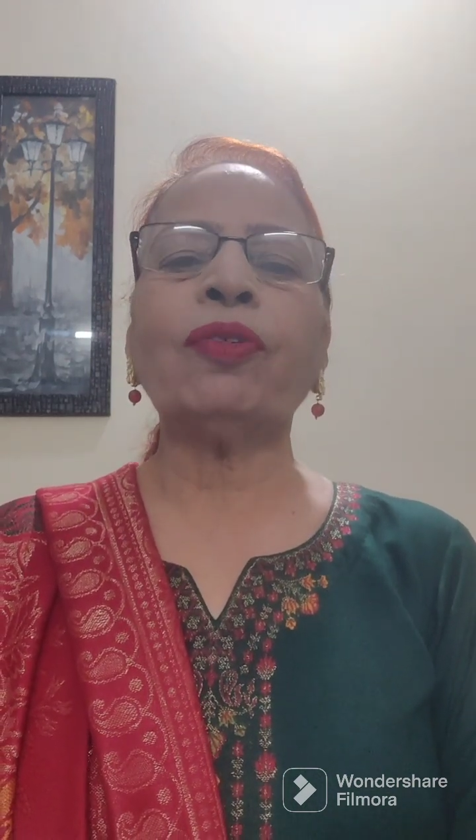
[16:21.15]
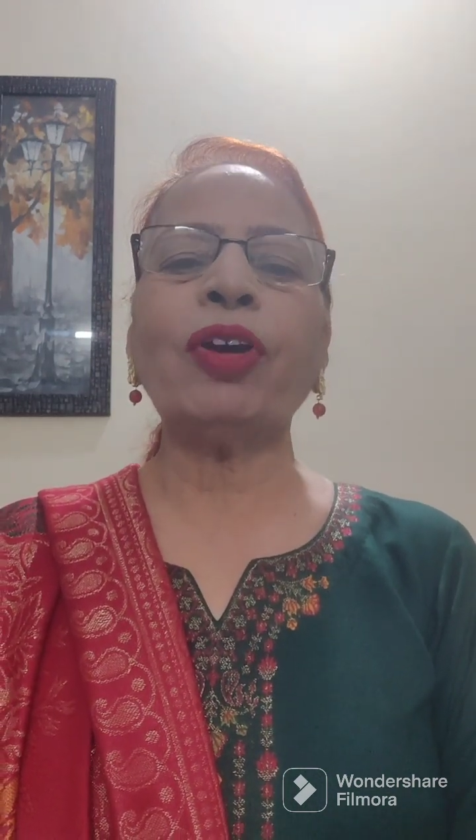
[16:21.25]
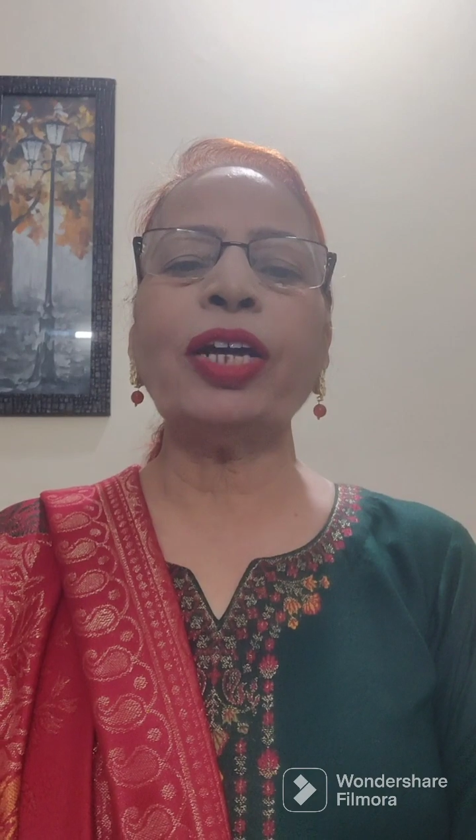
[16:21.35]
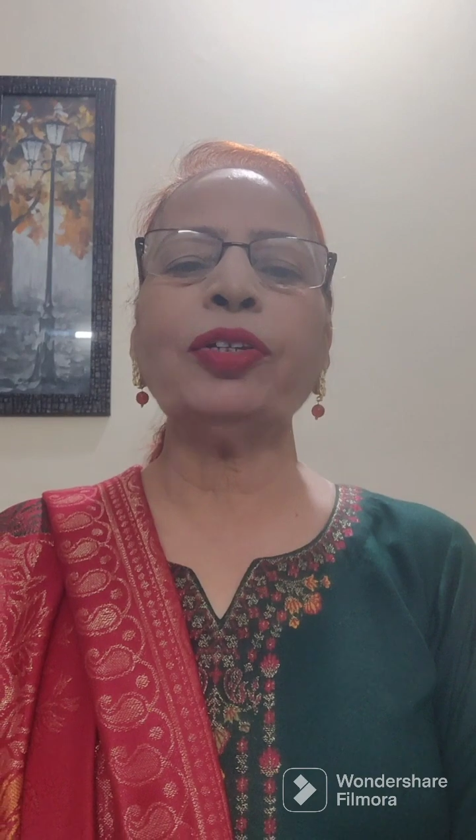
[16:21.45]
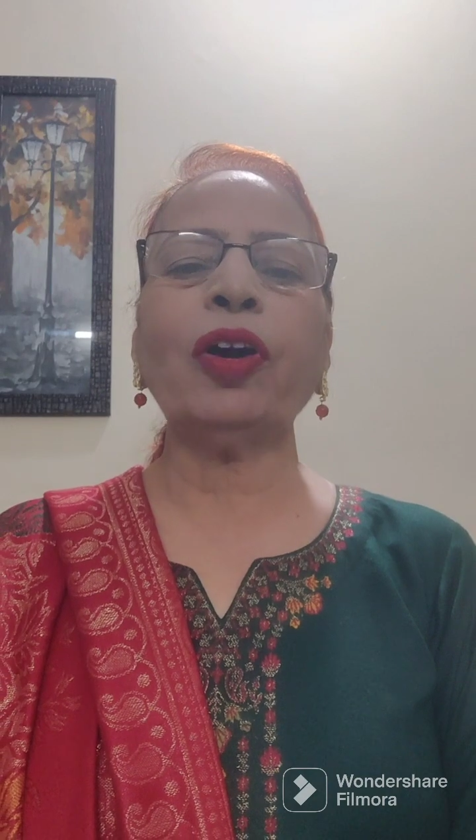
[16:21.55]

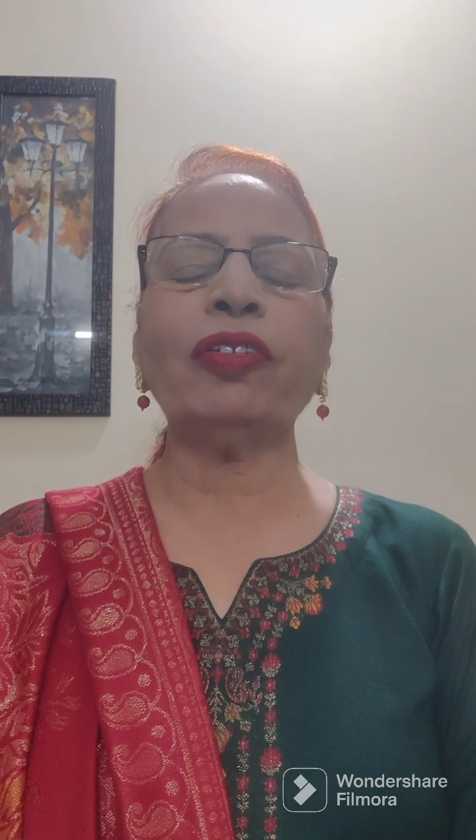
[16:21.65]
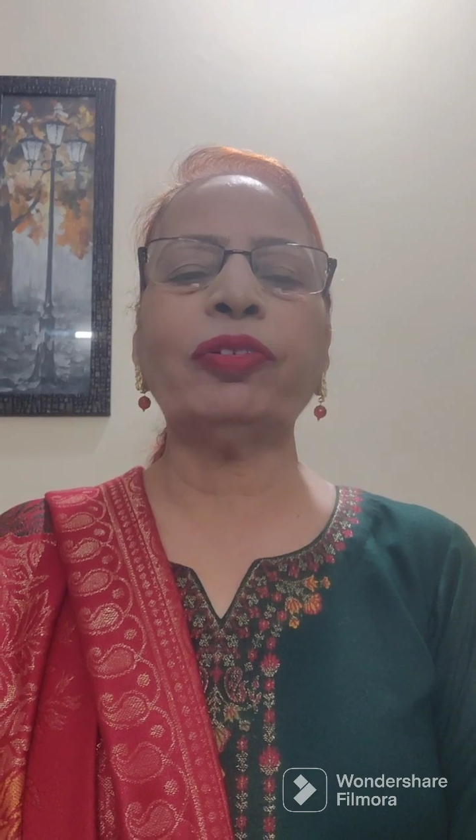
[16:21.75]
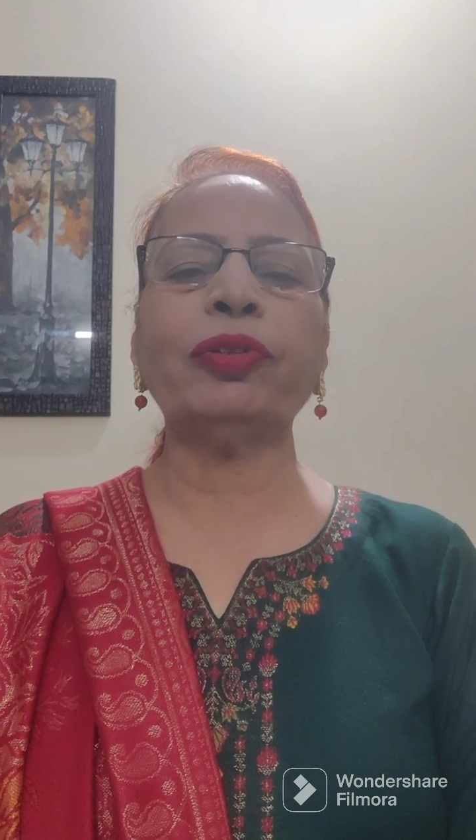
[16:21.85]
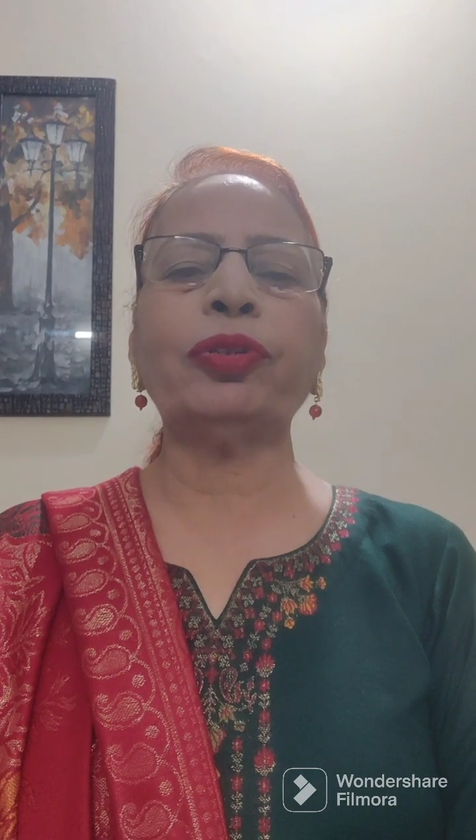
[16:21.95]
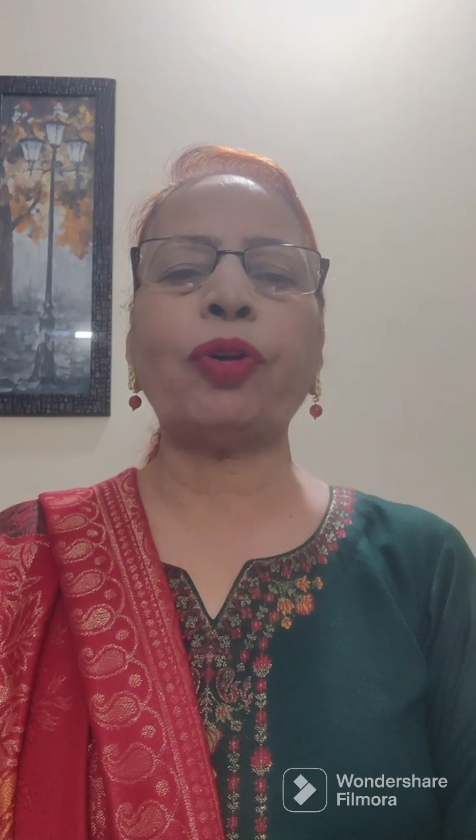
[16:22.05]
where you
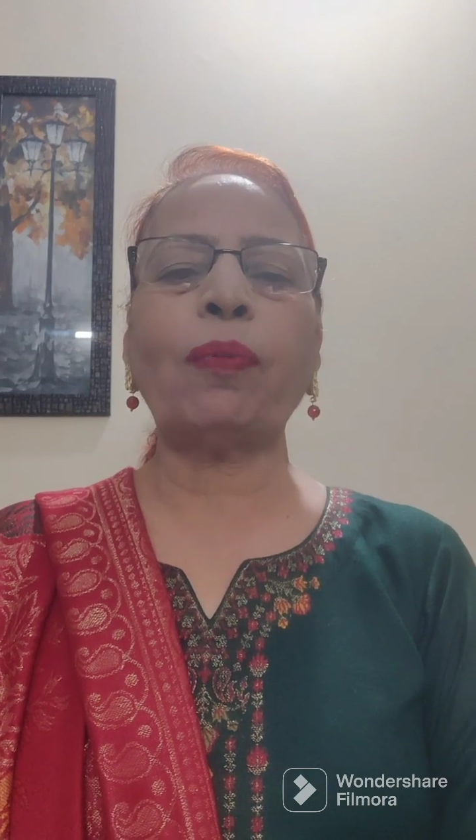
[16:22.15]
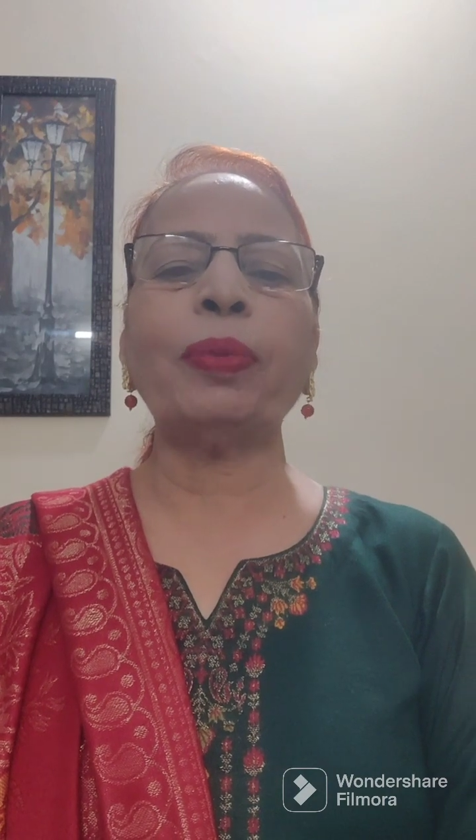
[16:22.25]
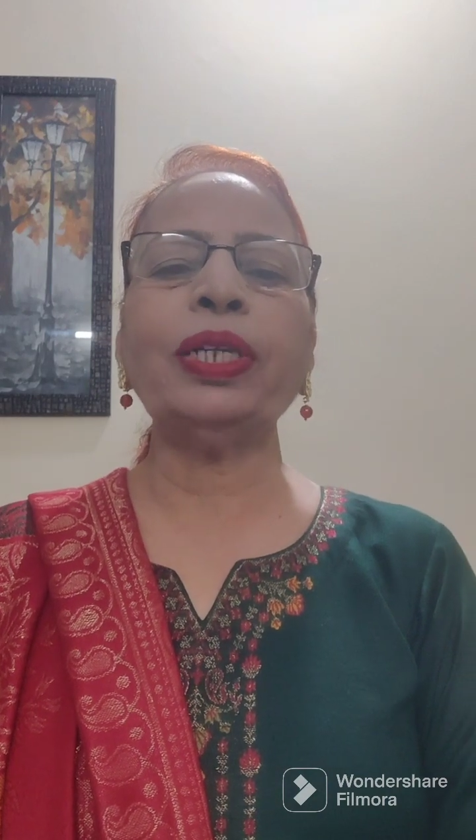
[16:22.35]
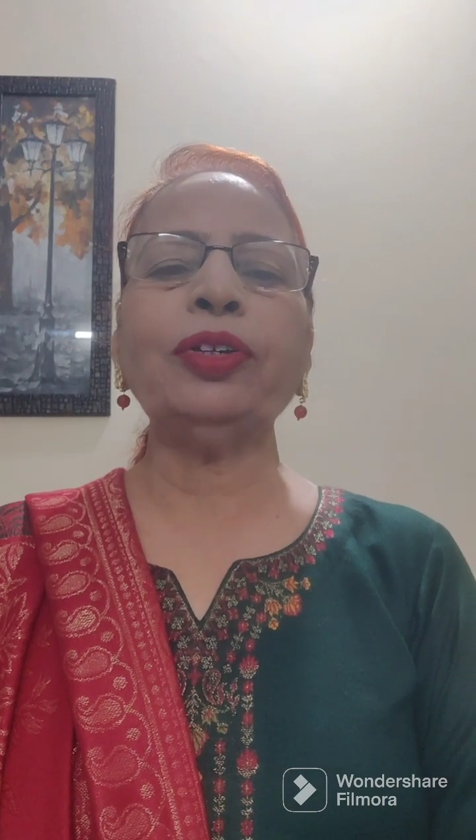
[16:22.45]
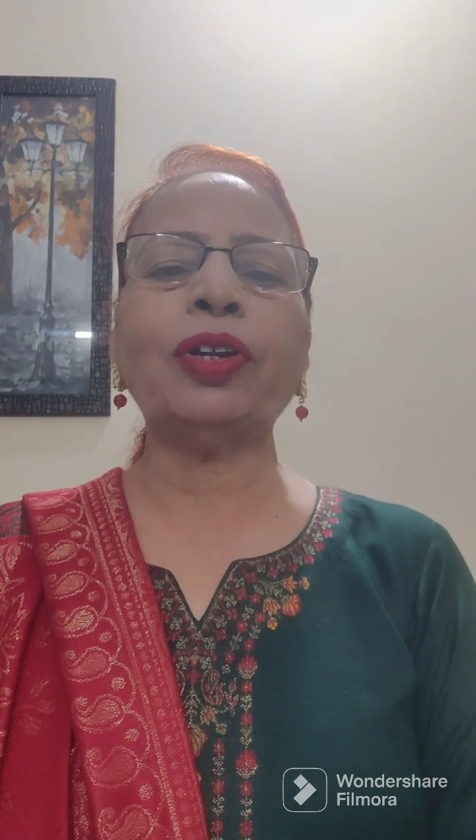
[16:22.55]
have to
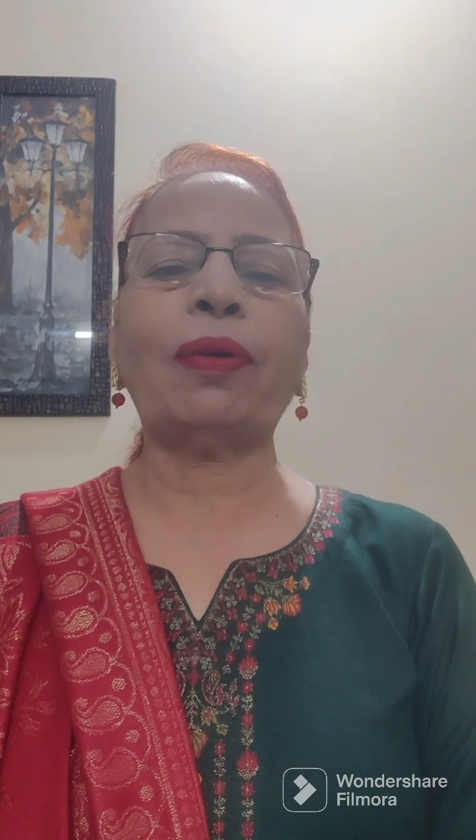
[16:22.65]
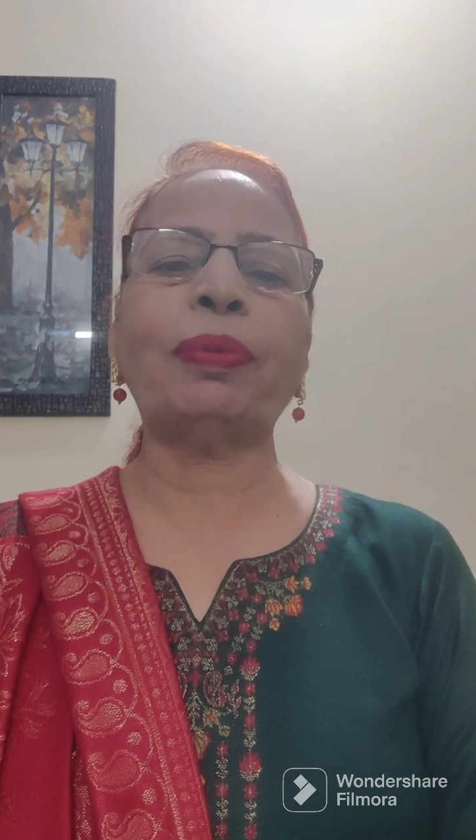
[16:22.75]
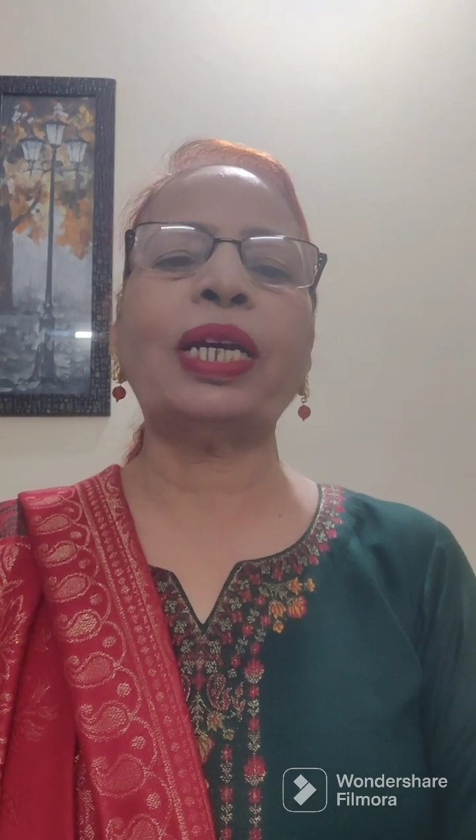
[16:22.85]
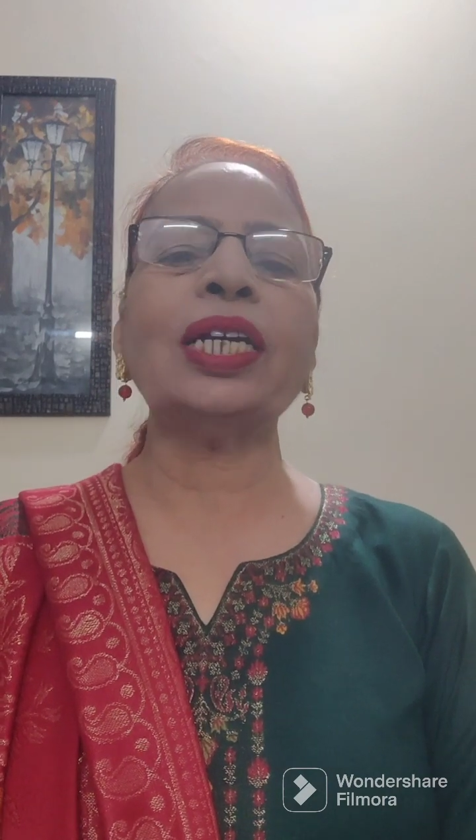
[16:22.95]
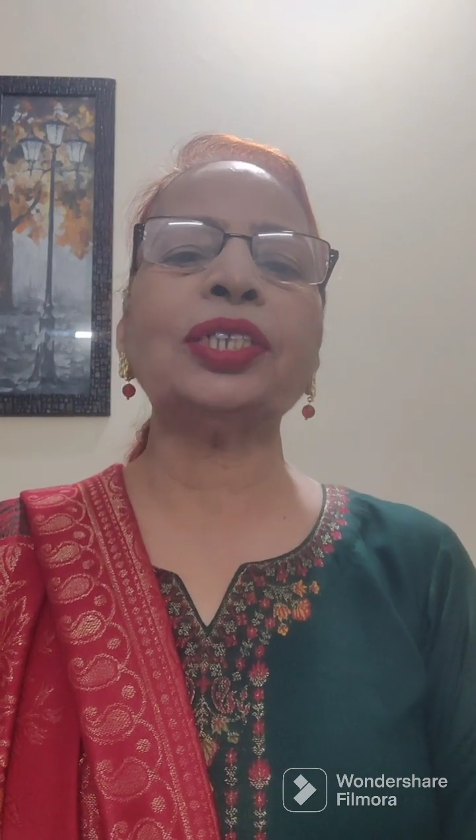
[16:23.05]
drop in your
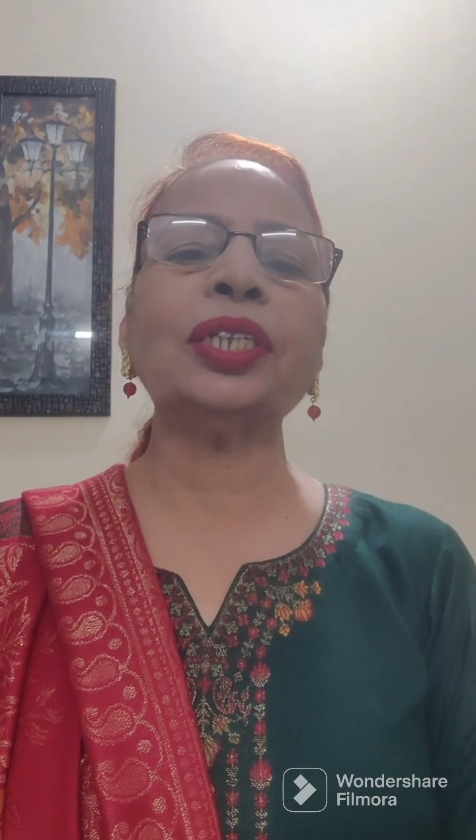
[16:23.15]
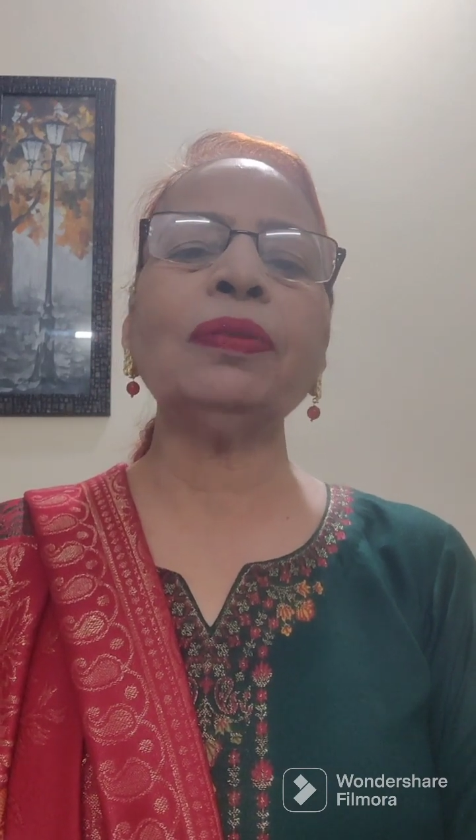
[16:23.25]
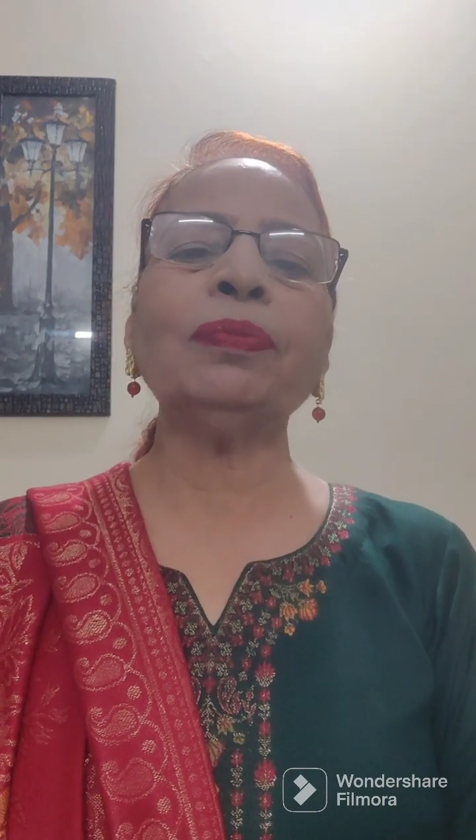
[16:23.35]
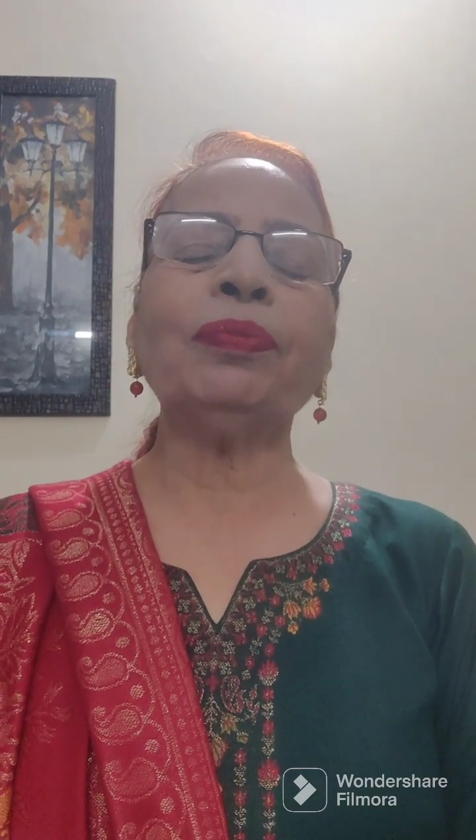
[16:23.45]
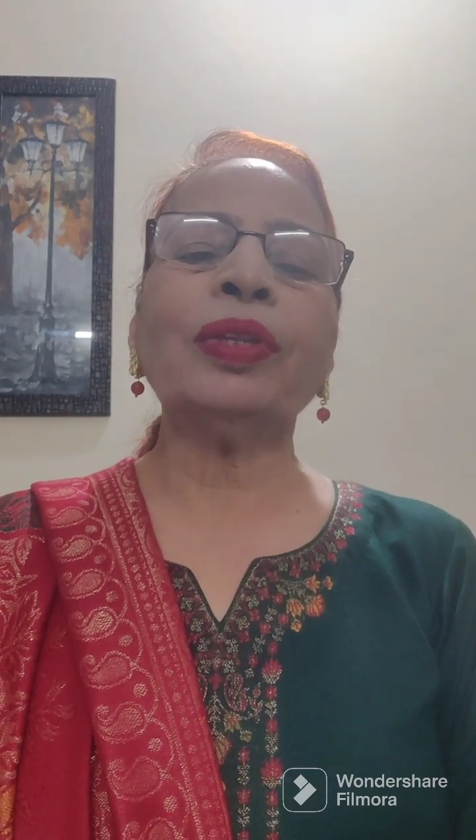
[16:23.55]

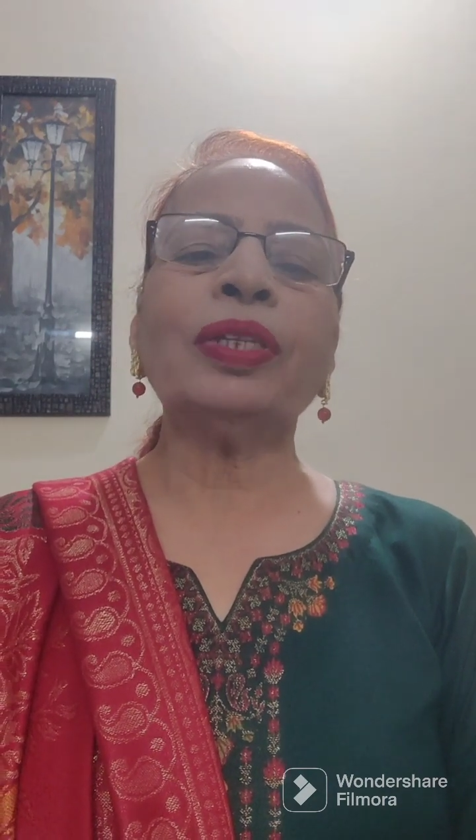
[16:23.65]
application,